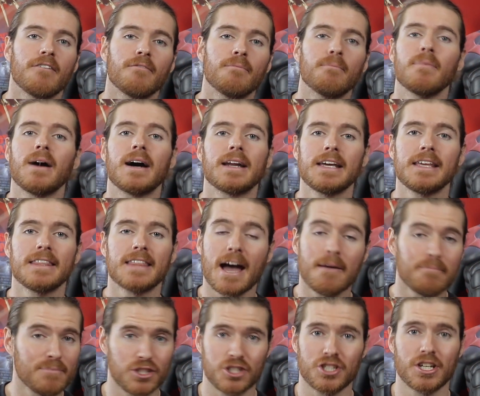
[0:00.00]
of money
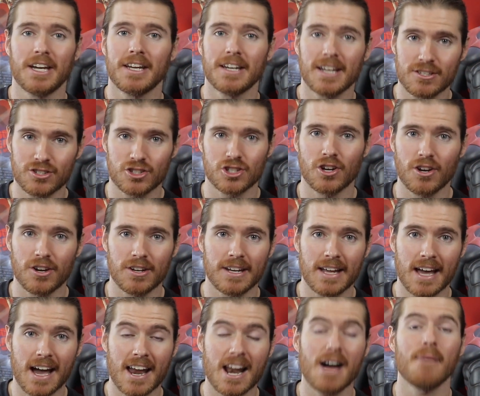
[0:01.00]
that machine has churned
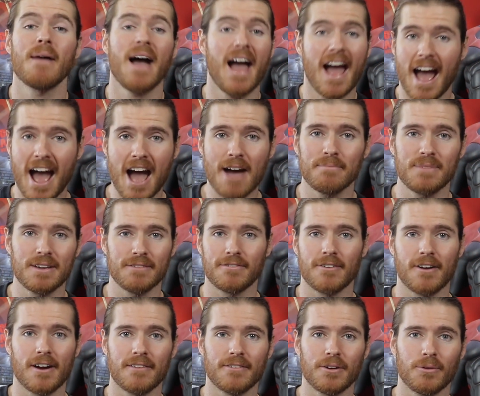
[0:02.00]
out. I'm happy
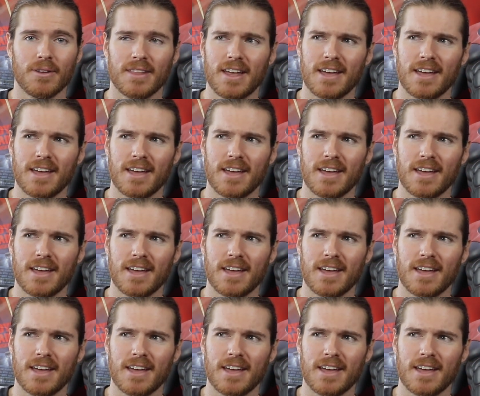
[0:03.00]
for everyone.